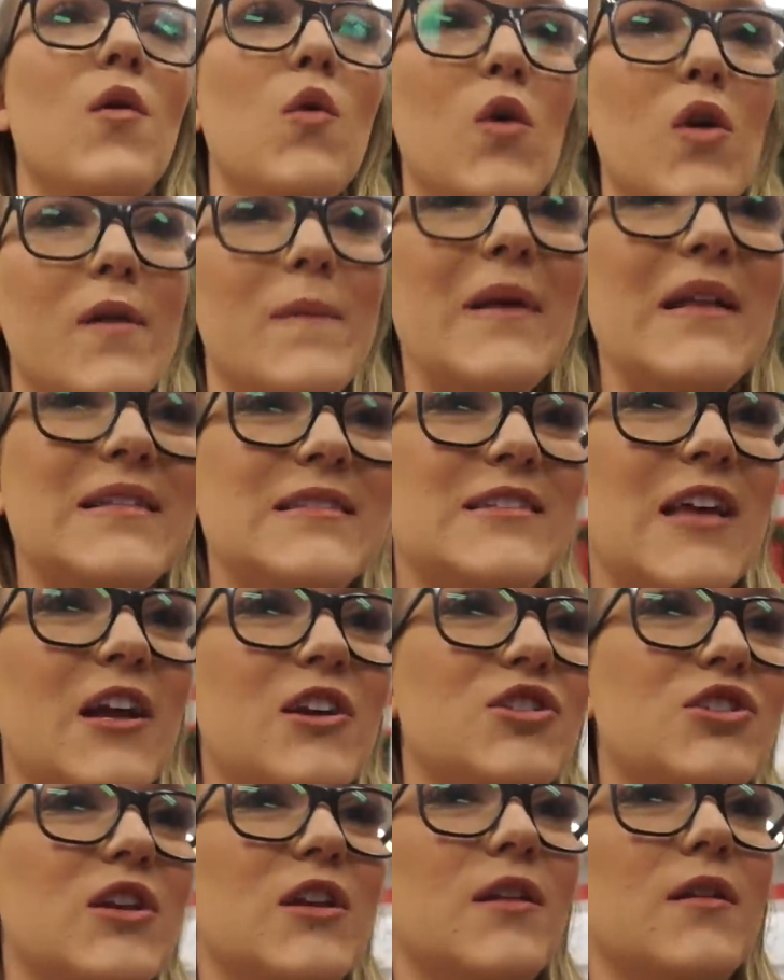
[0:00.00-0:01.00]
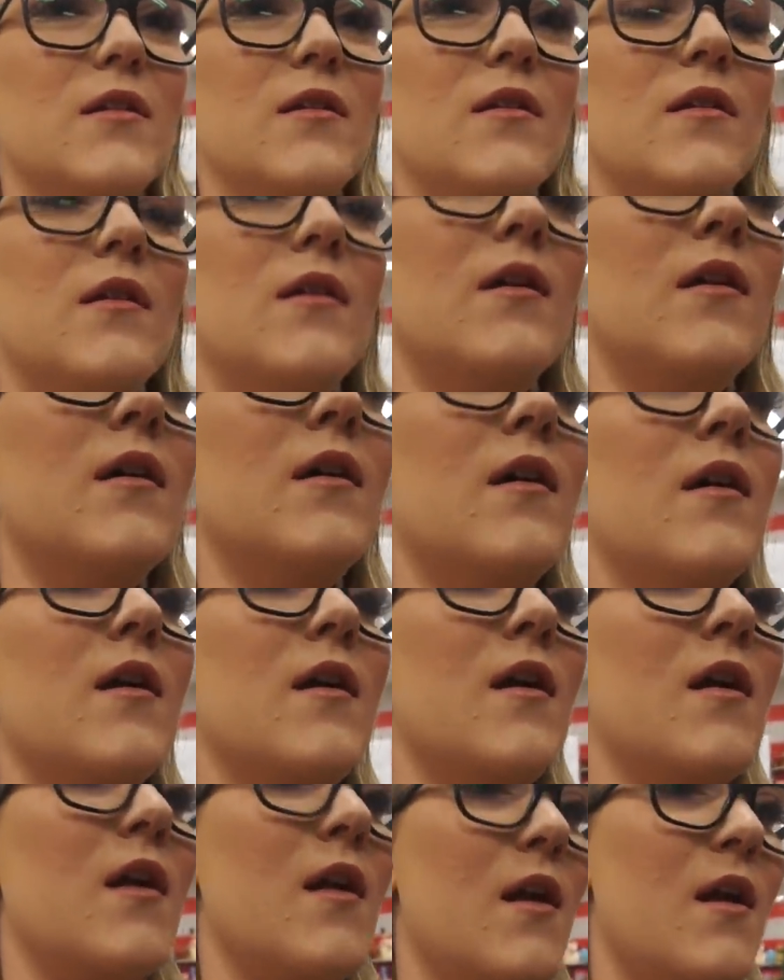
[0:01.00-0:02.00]
the ornament section.
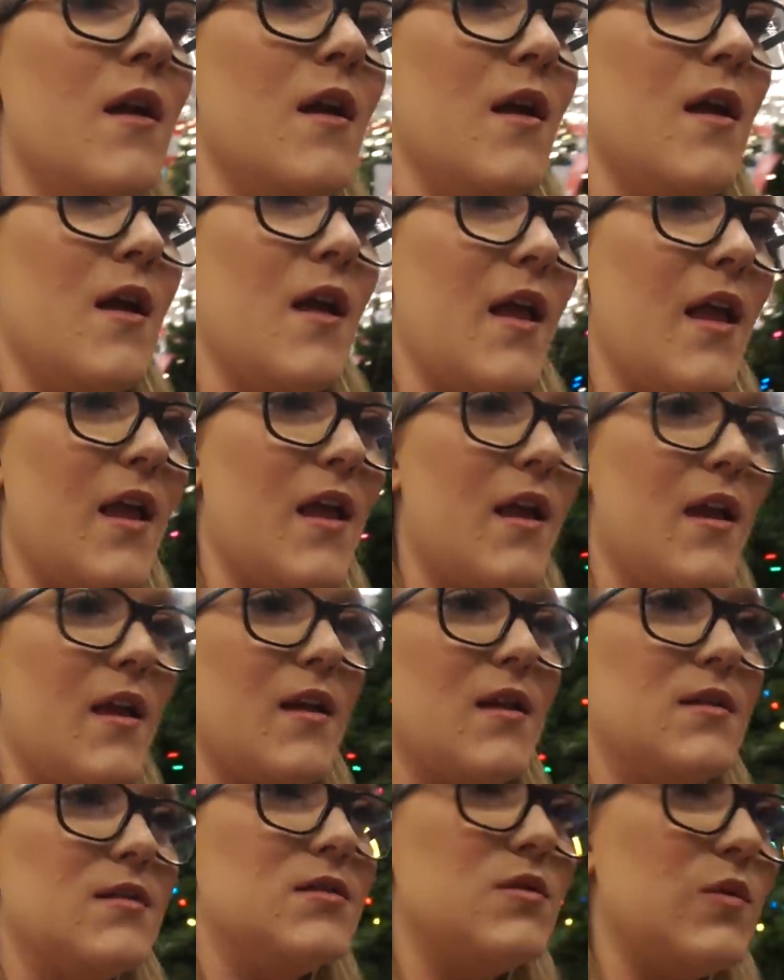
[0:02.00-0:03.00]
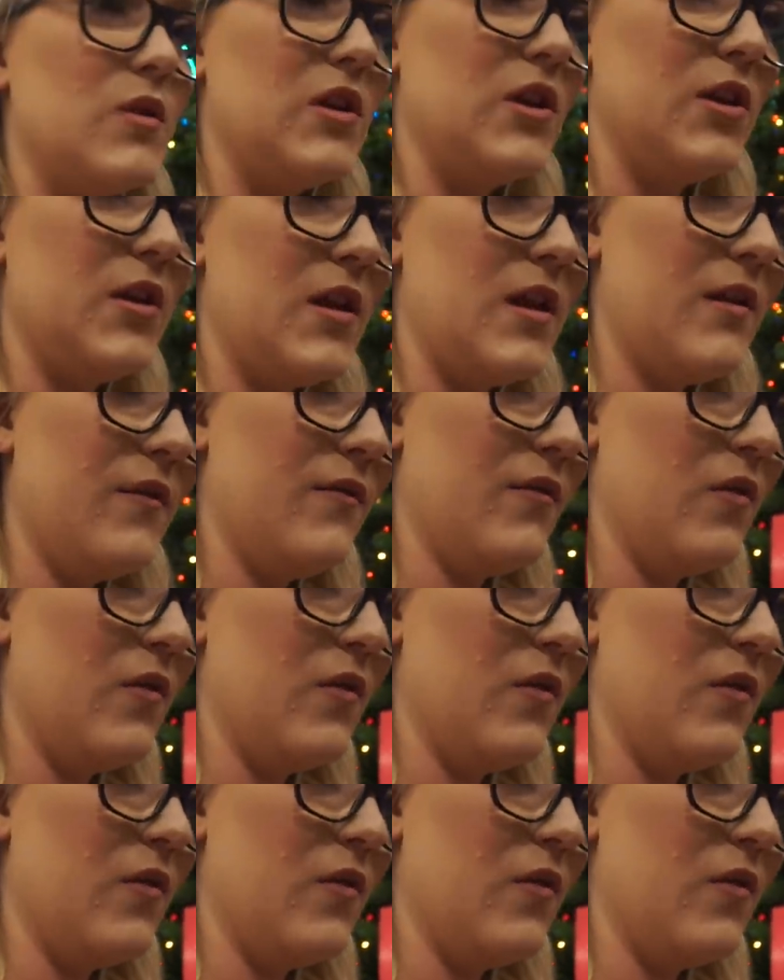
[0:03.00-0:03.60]
And we're looking